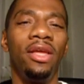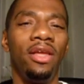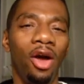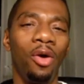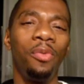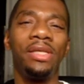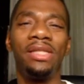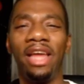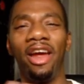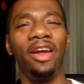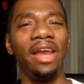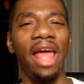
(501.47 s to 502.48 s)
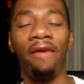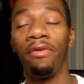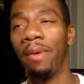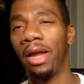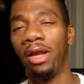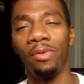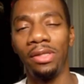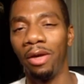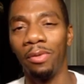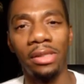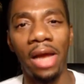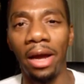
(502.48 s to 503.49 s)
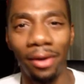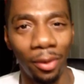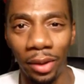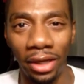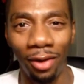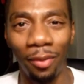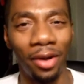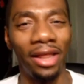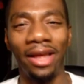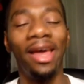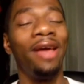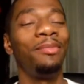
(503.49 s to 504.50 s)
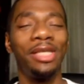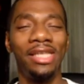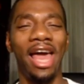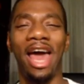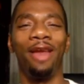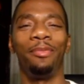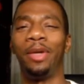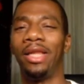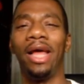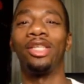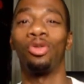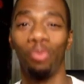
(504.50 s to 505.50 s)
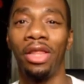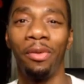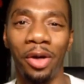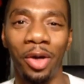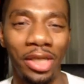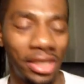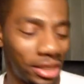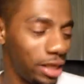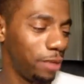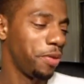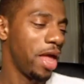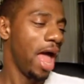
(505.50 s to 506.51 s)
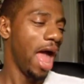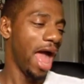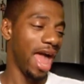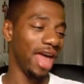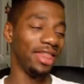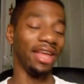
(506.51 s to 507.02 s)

So, it was there, and everybody who was there was not going anywhere. They came to see Adam, and that's what they were going to see.